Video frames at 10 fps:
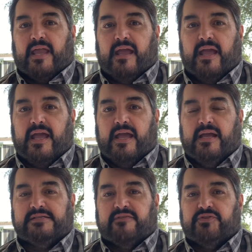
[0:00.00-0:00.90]

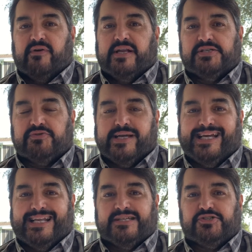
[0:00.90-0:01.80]
Hey, seventh grade history.
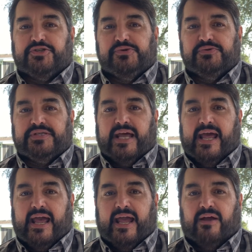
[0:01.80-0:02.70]
It is
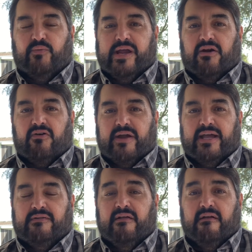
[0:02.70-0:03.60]
Tuesday, and we are in